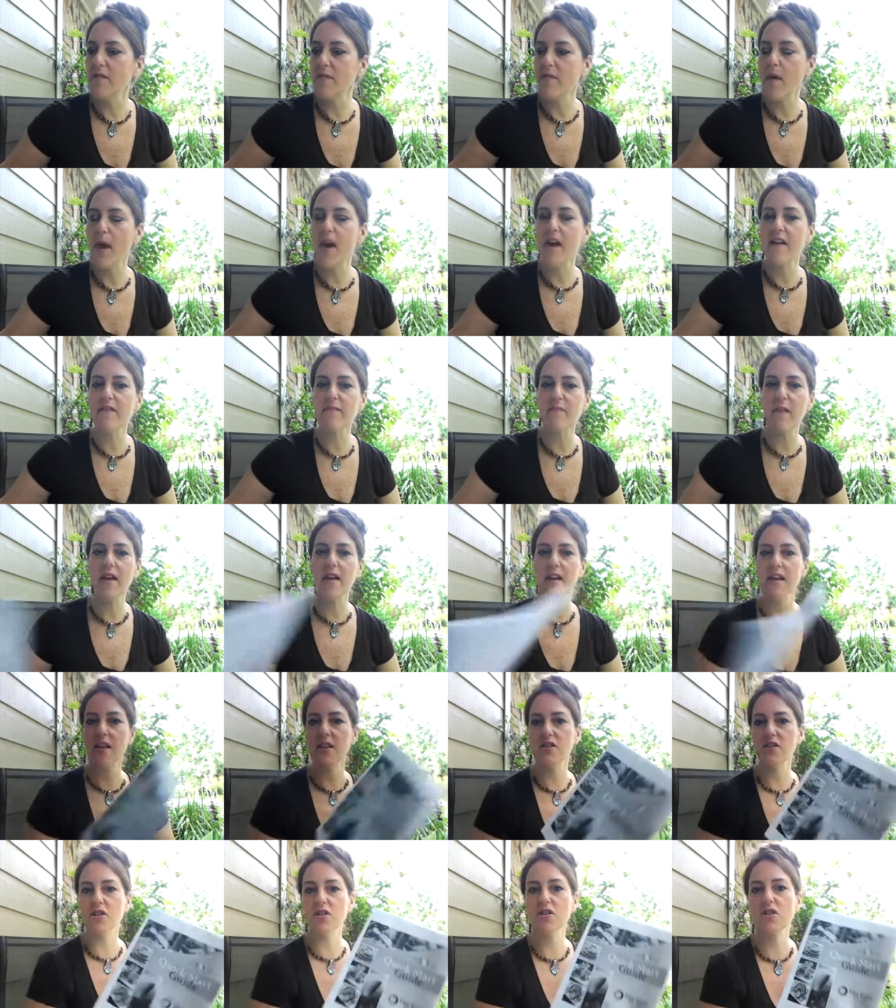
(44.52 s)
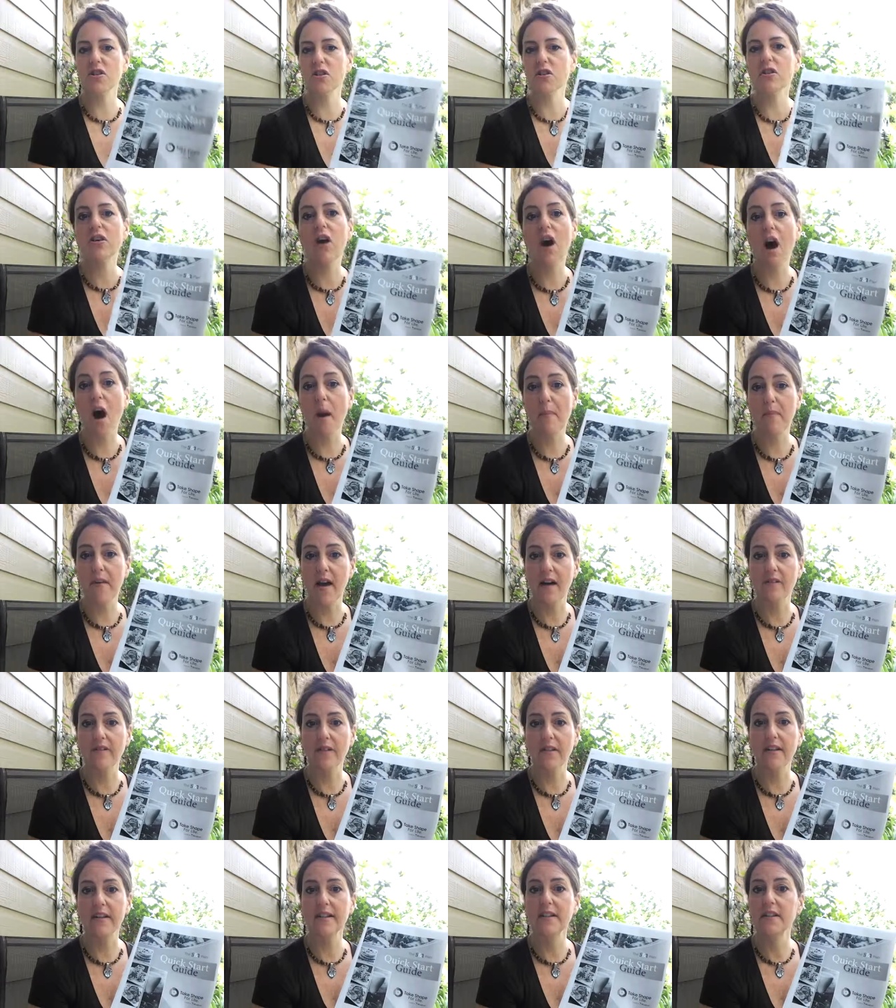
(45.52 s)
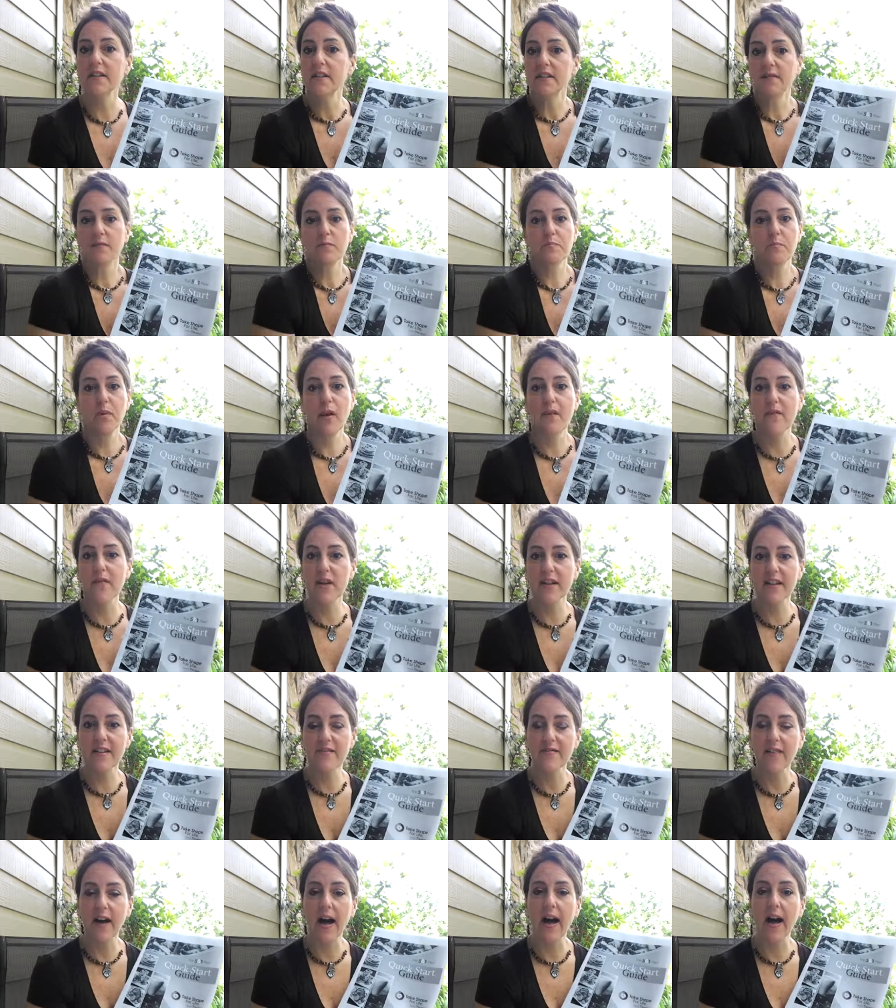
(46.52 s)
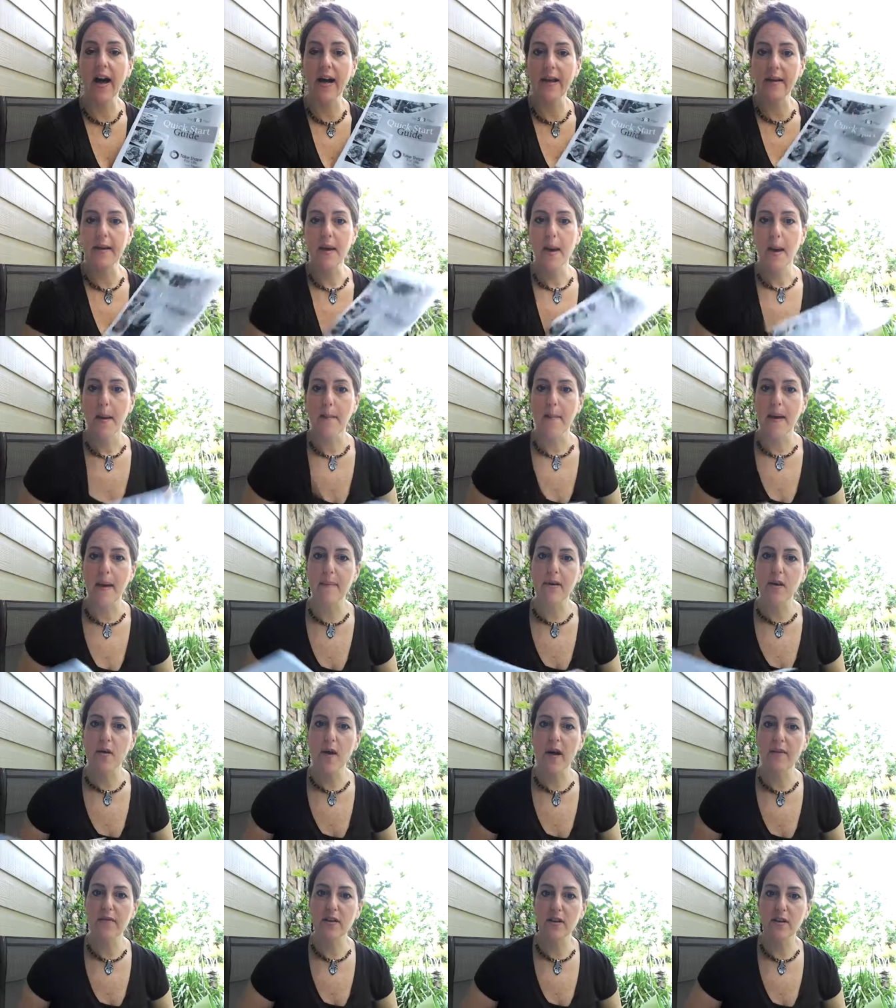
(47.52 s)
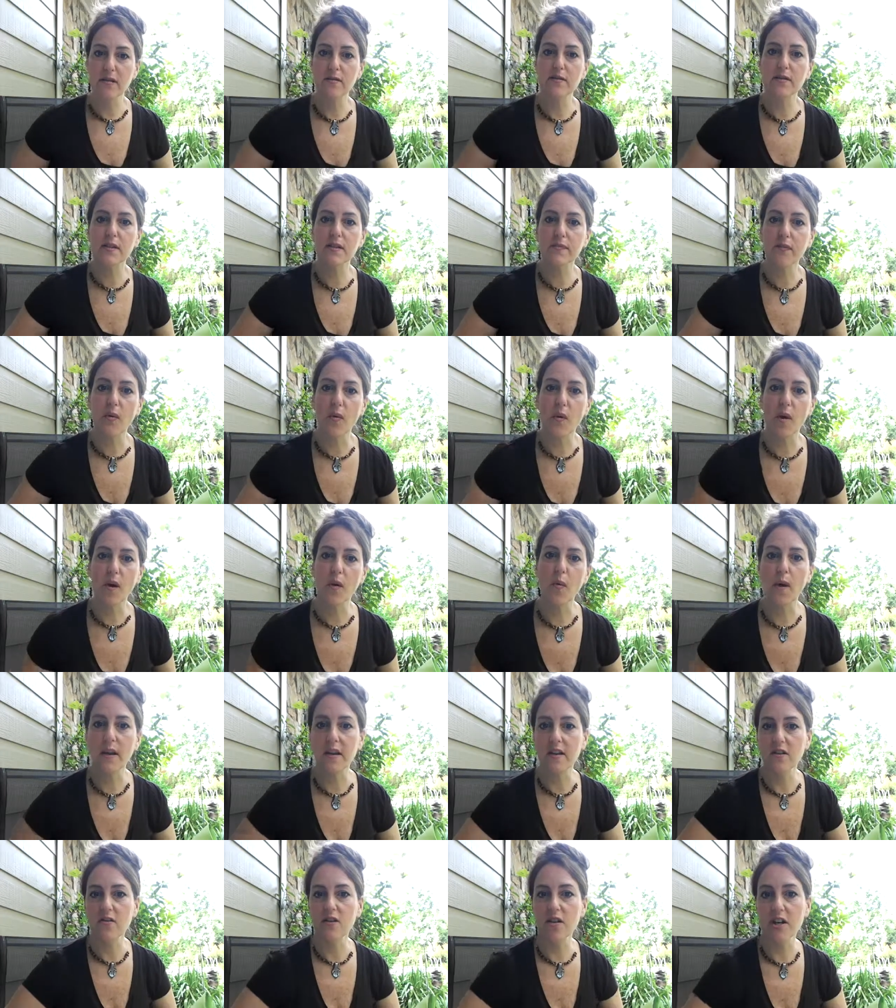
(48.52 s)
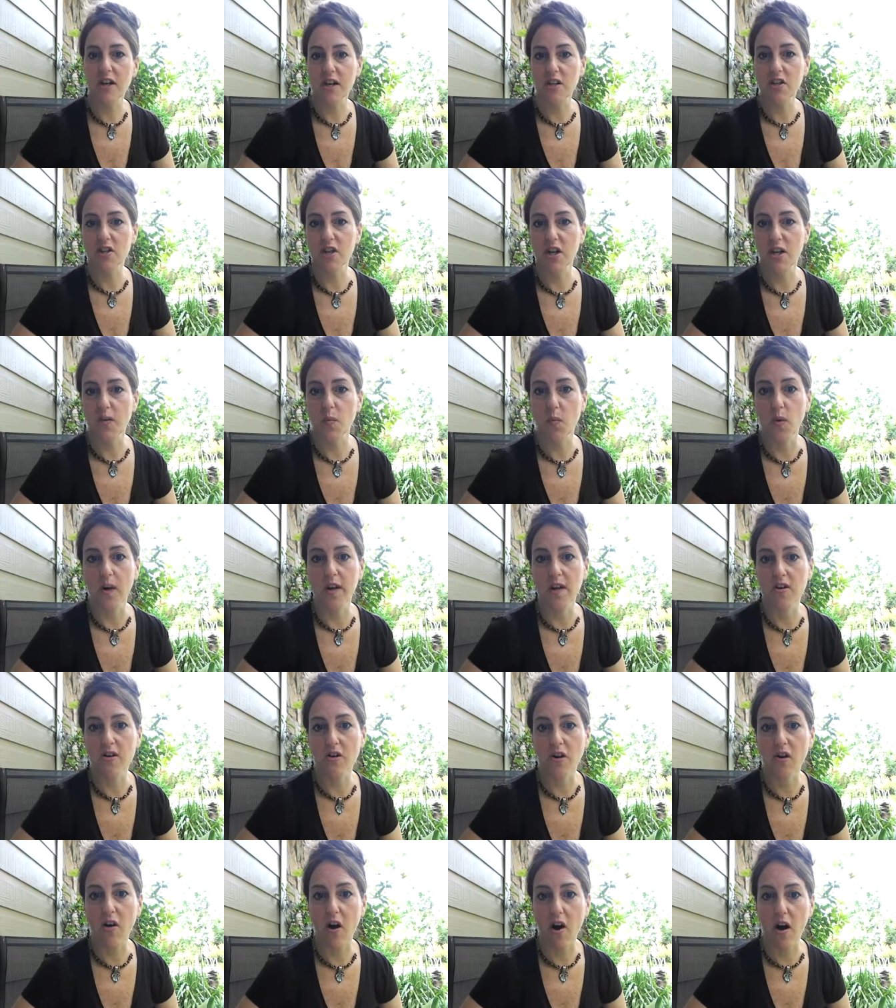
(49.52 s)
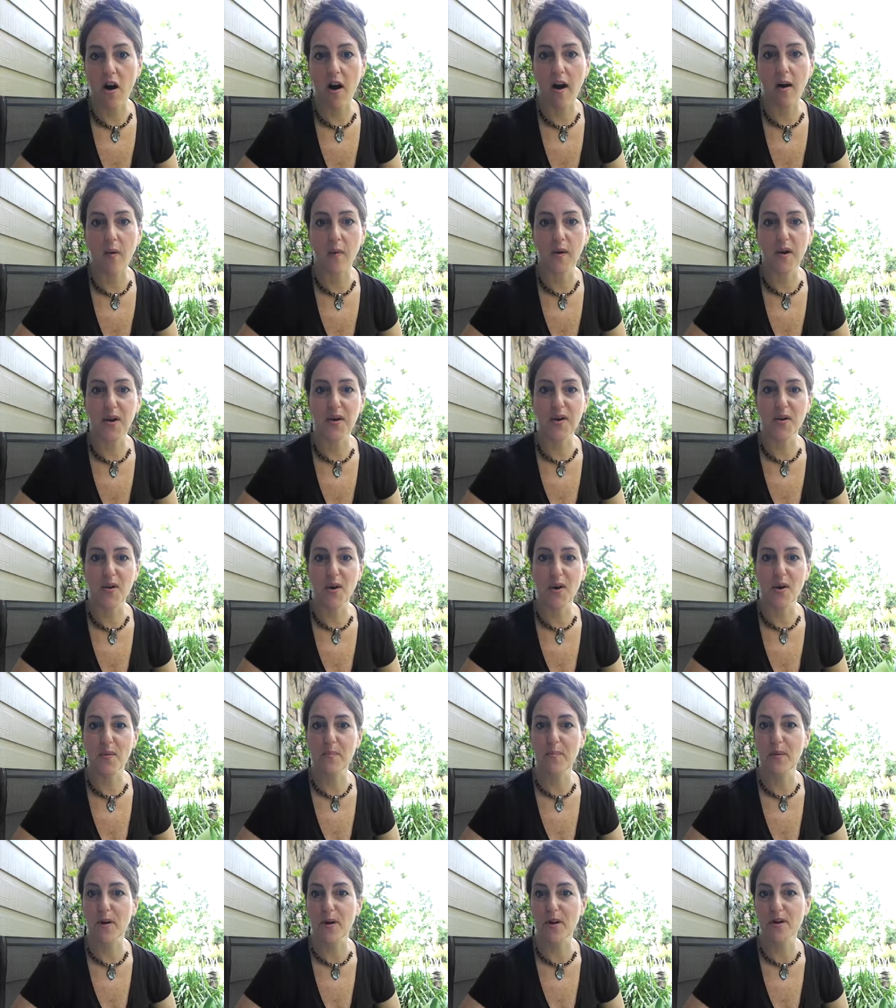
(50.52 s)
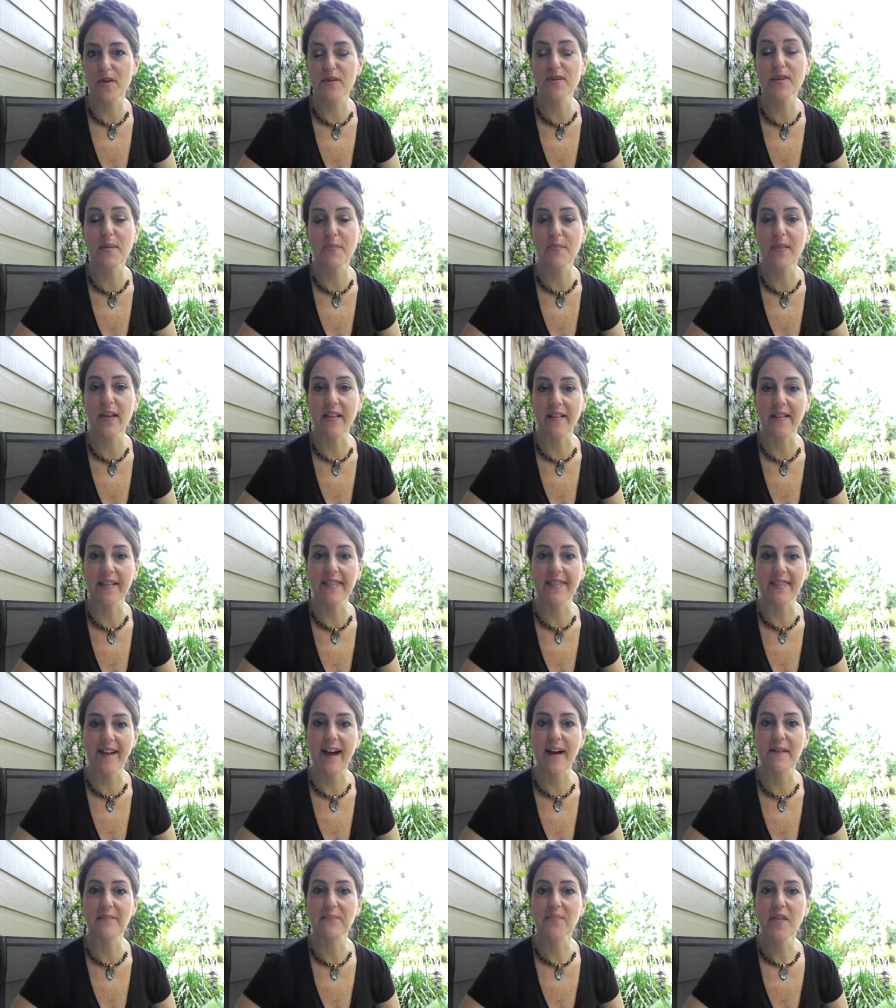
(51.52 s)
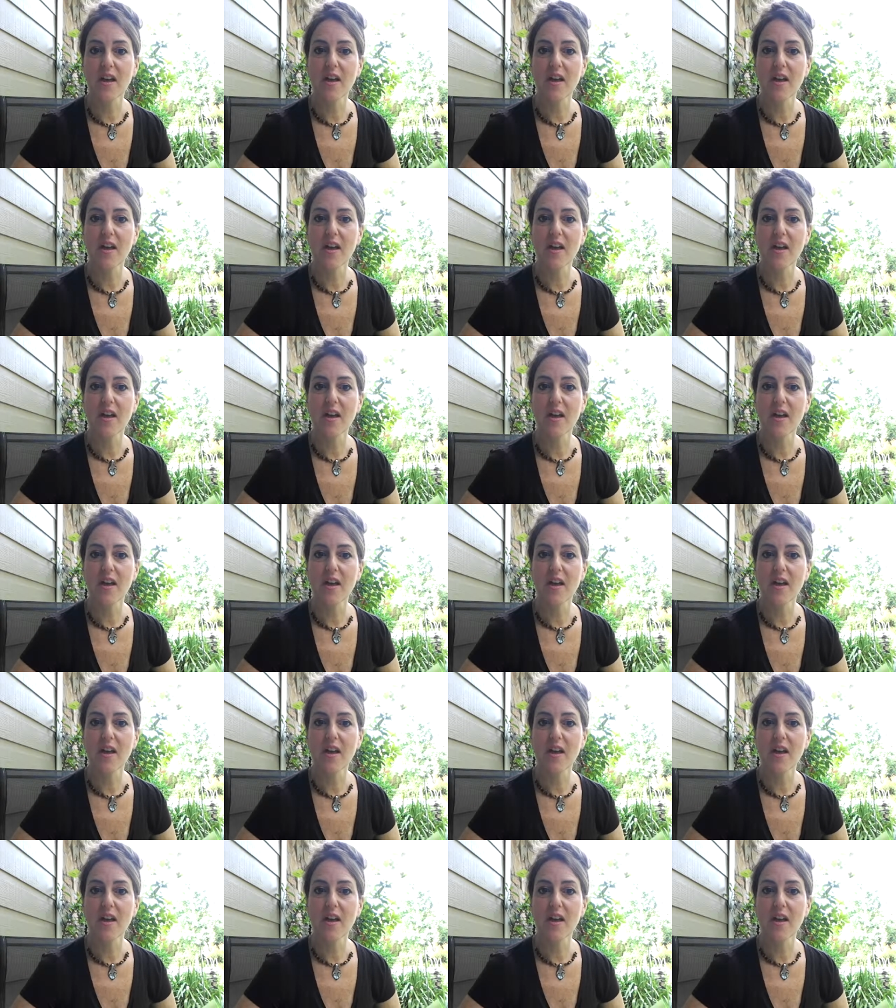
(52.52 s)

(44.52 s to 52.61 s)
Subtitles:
may have made an additional copy of it. Perfectly fine. Maybe you have a use for one in your kitchen, one in your car, one in your purse, something like that.